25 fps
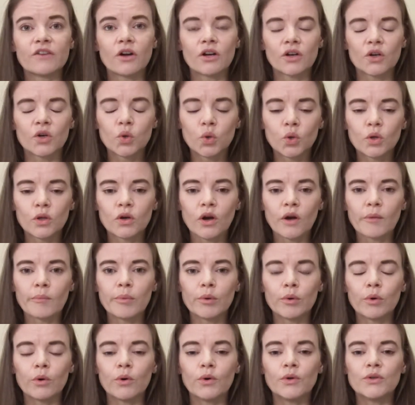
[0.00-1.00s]
got a cooler on
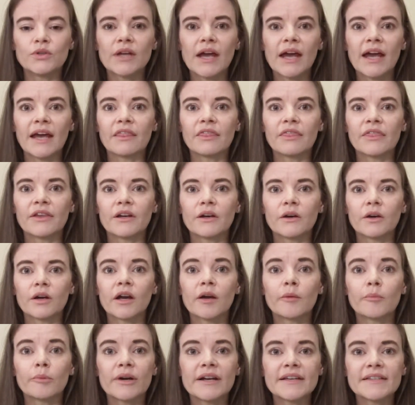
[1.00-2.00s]
board and their
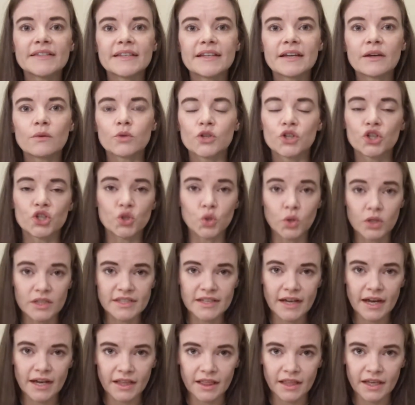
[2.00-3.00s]
compressor was short
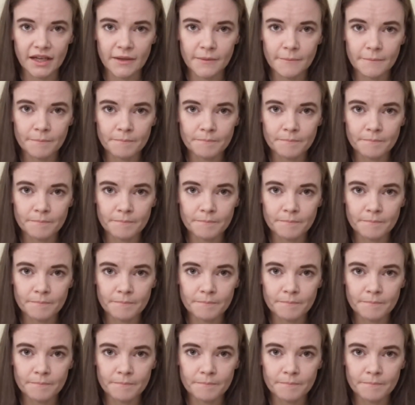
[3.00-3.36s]
cycling.